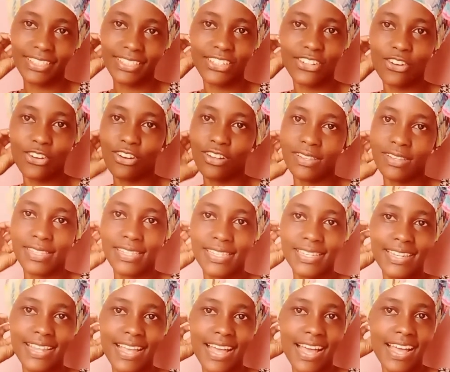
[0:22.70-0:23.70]

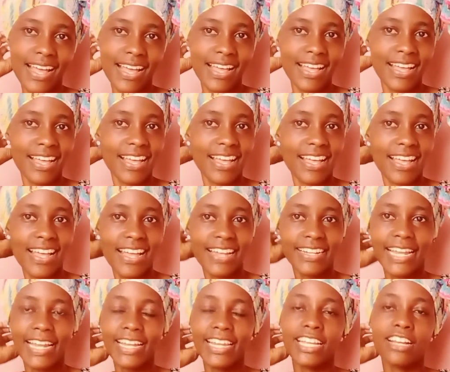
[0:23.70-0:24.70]
consider
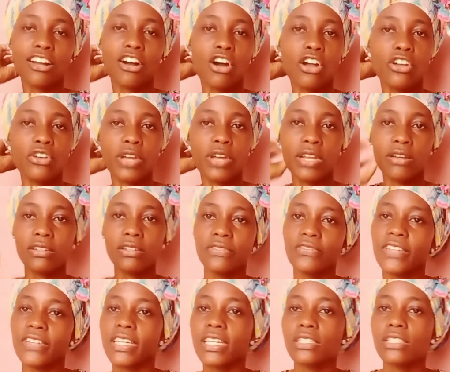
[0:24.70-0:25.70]
turning on your
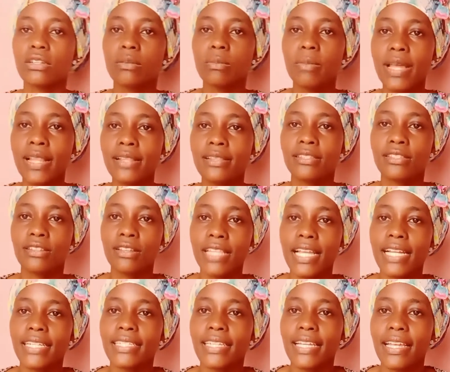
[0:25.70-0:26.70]
notification bell so
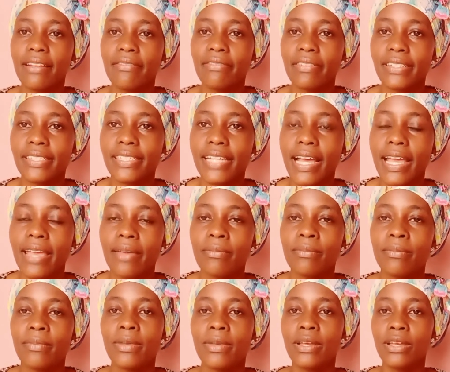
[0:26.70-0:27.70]
that every
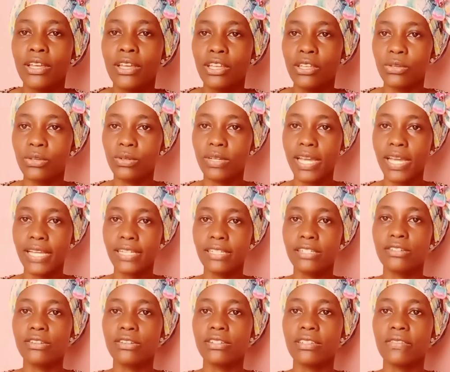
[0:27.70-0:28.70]
time you get
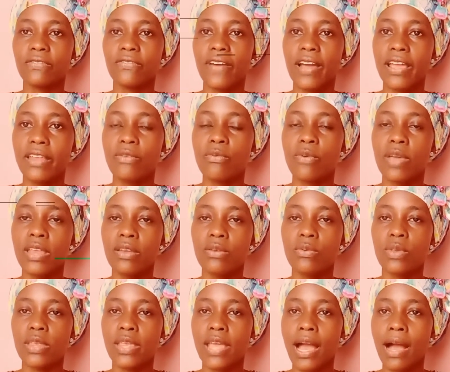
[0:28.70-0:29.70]
notified when
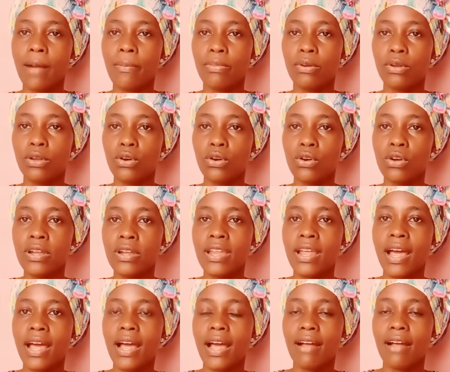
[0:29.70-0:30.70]
we upload
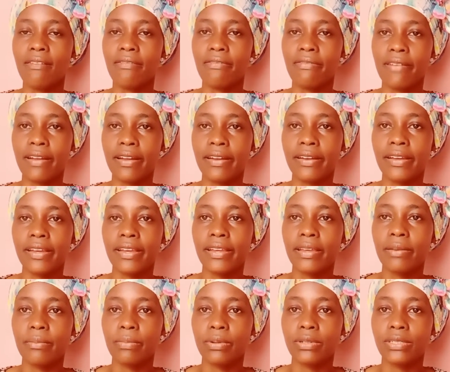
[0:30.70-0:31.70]
a very
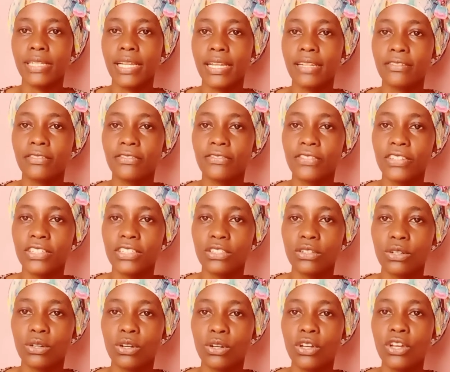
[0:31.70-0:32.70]
important
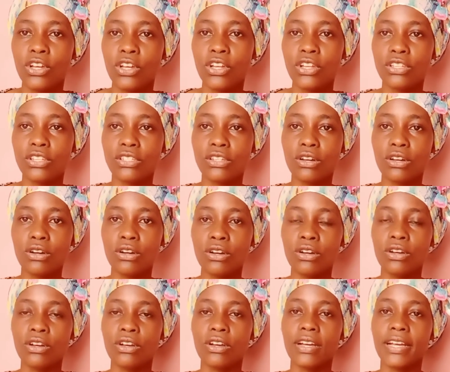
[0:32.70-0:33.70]
video.
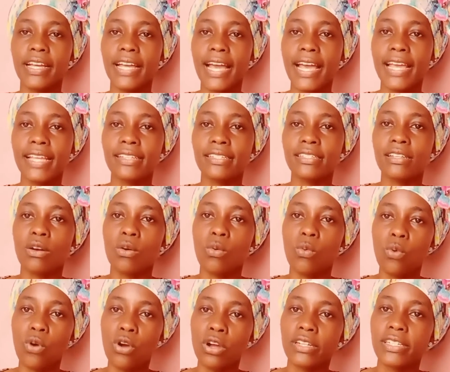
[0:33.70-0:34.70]
So guys,
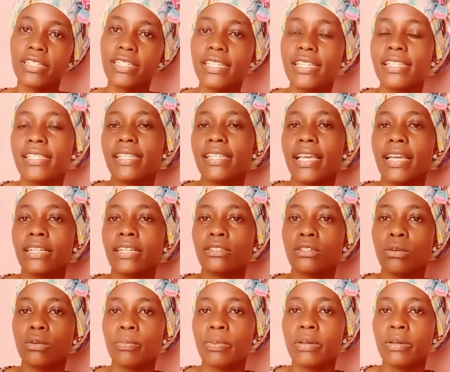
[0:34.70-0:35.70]
what is
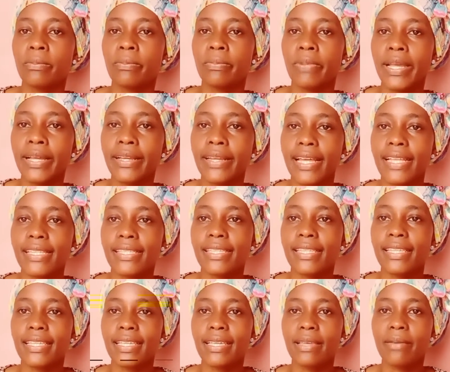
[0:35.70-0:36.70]
ectopic
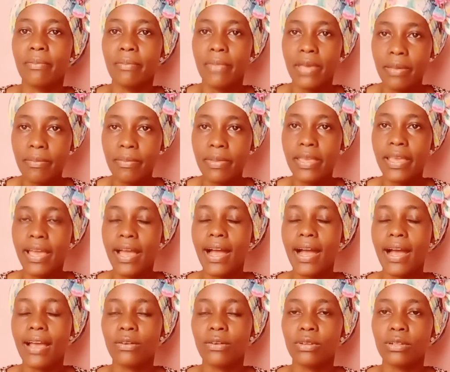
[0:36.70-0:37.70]
pregnancy? Maybe
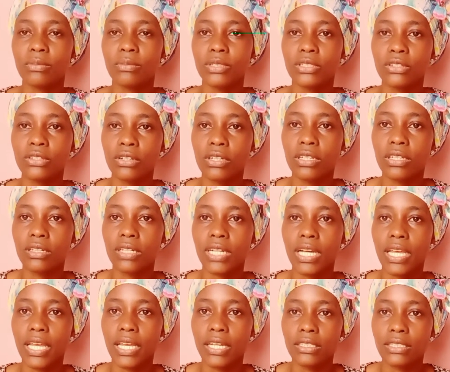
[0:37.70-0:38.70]
I will be talking
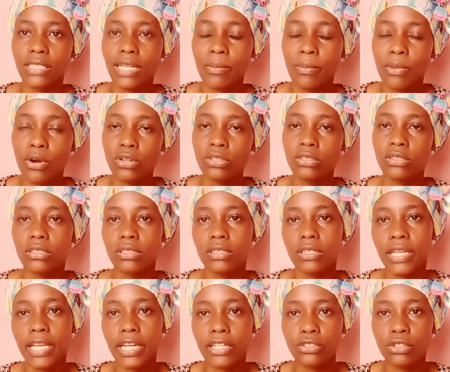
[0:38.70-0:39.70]
about
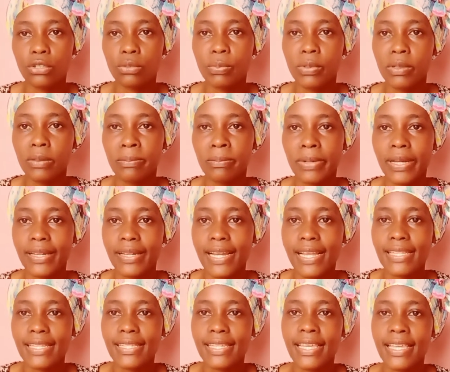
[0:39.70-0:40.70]
ectopic
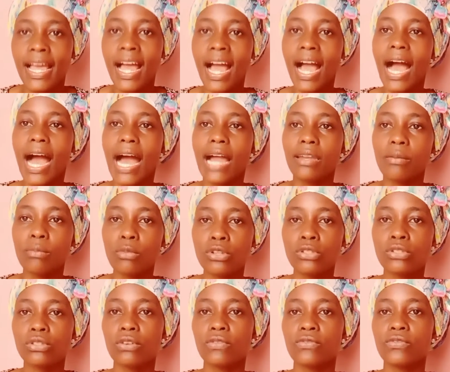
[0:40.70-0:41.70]
pregnancy, and
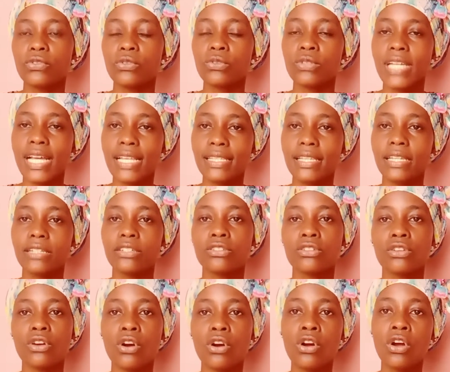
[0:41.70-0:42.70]
most of you doesn't
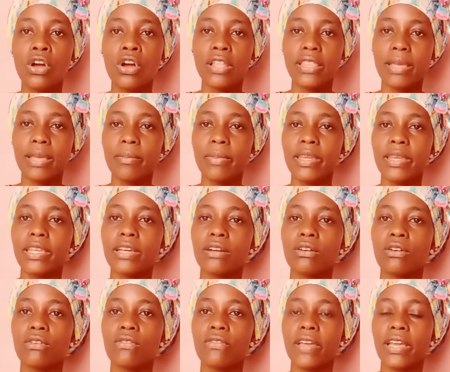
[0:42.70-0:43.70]
know the
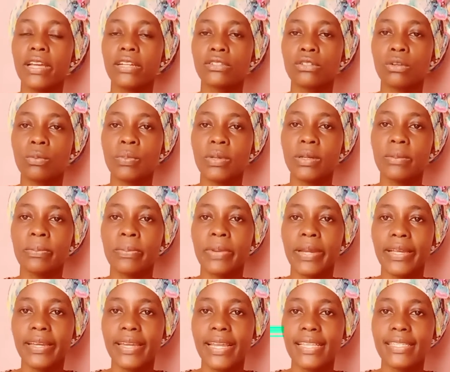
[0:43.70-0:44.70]
meaning of ectopic
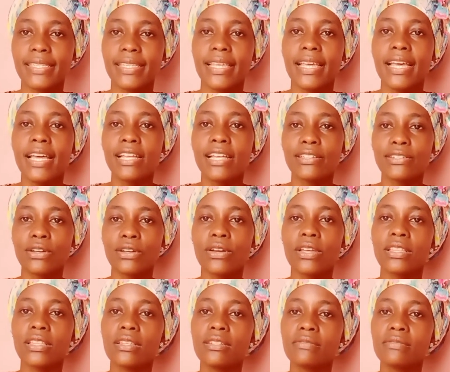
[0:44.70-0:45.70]
pregnancy. So
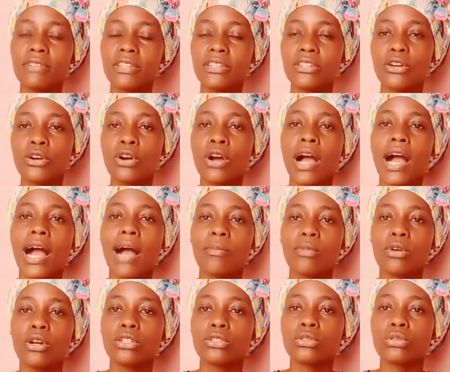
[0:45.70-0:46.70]
in this video
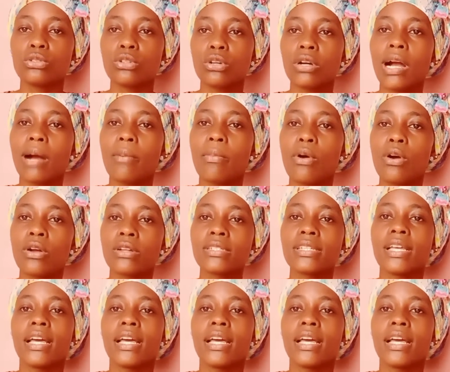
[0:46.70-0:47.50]
I'm going to talk about